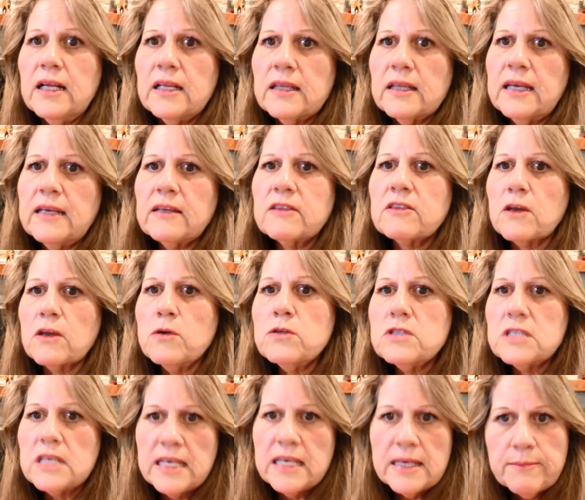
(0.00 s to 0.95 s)
like
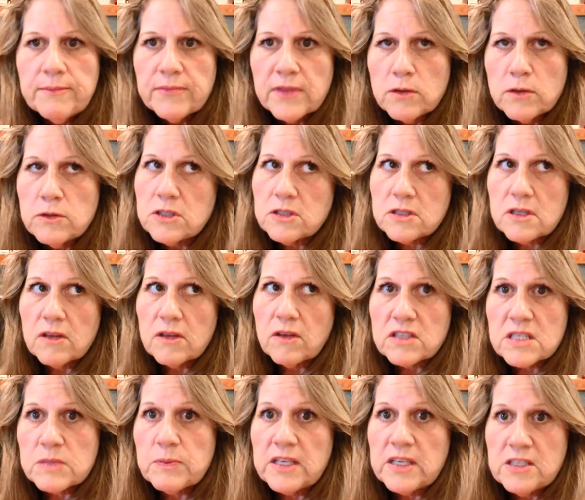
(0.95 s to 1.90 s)
those e- those
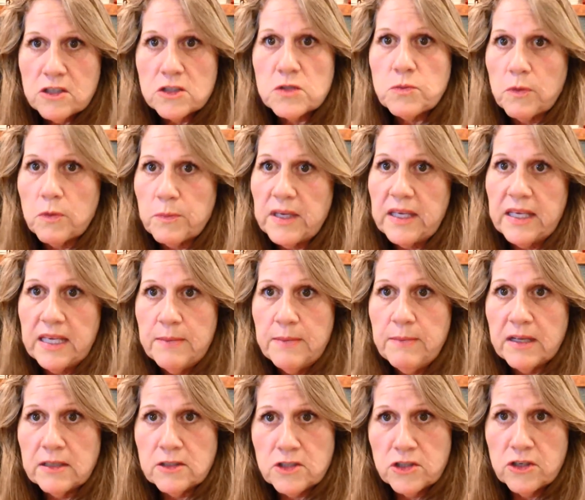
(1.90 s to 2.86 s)
specials will be
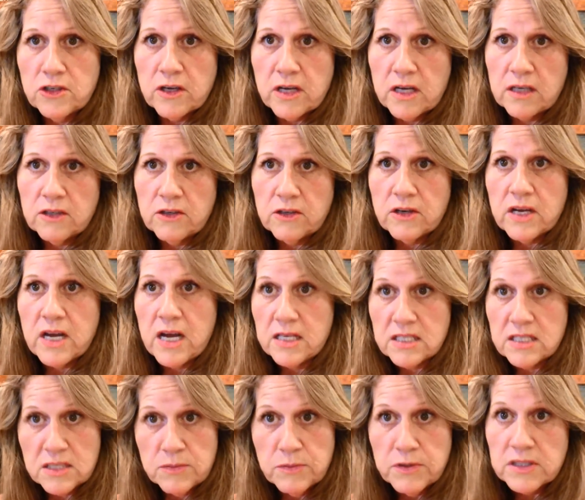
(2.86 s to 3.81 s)
emailed to your, your
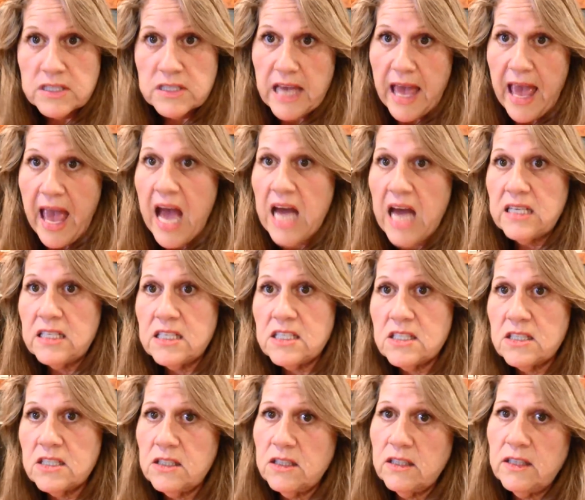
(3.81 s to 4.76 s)
customers and
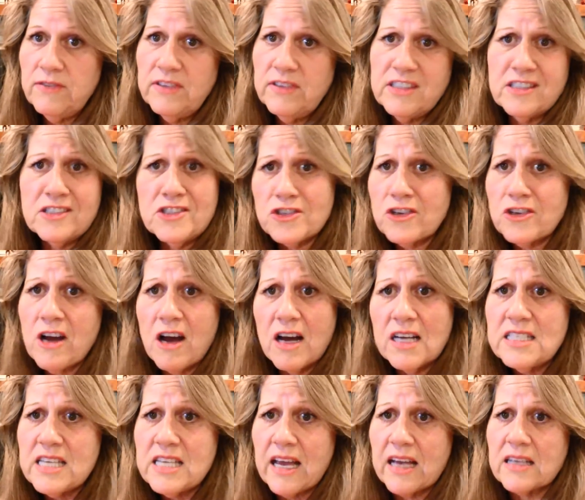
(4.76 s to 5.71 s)
to just your
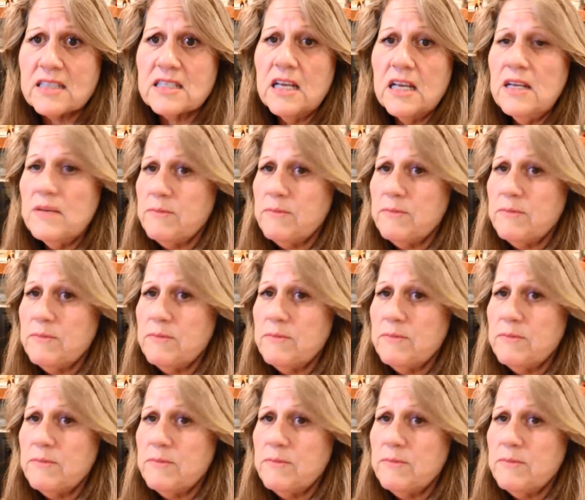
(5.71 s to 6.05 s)
contacts.